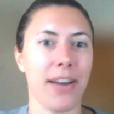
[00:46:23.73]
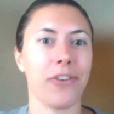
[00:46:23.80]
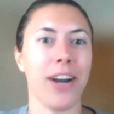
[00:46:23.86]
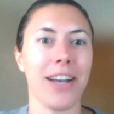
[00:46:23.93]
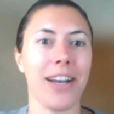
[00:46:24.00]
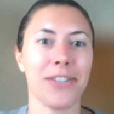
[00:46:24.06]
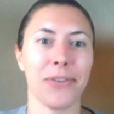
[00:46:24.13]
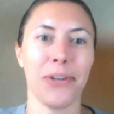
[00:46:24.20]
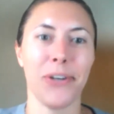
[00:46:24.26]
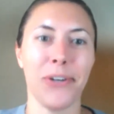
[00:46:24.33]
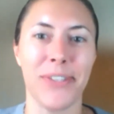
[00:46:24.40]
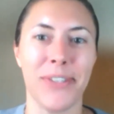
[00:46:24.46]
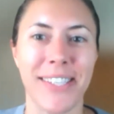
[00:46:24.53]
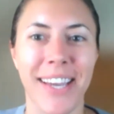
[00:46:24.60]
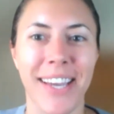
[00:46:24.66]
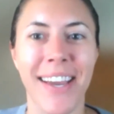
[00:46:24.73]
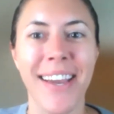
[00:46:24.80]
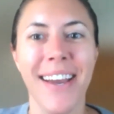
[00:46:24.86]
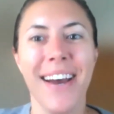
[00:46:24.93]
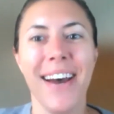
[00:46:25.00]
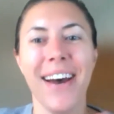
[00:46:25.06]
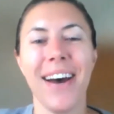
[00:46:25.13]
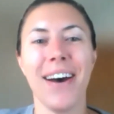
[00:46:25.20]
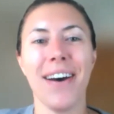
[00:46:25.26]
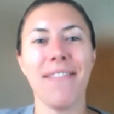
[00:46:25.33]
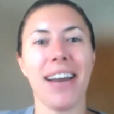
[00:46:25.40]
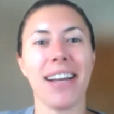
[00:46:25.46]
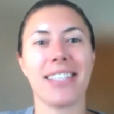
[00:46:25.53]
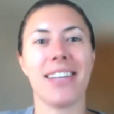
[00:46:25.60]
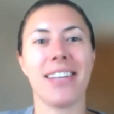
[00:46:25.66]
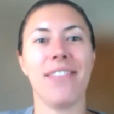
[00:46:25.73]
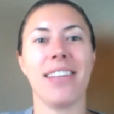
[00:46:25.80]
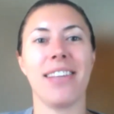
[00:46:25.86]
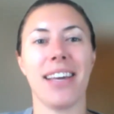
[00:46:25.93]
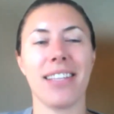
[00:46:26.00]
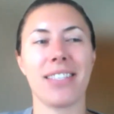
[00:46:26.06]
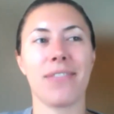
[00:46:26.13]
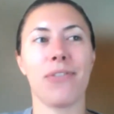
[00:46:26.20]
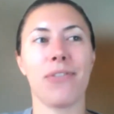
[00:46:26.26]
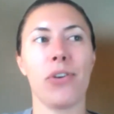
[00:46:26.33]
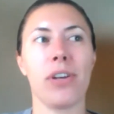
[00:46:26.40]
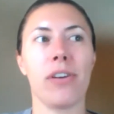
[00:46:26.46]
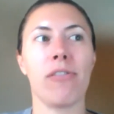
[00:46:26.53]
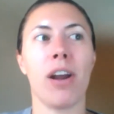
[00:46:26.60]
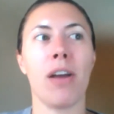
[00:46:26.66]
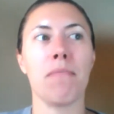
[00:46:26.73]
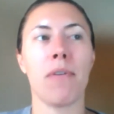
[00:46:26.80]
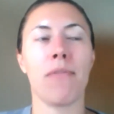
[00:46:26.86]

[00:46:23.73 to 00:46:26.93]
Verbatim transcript: grassroots um, activity that's floated around.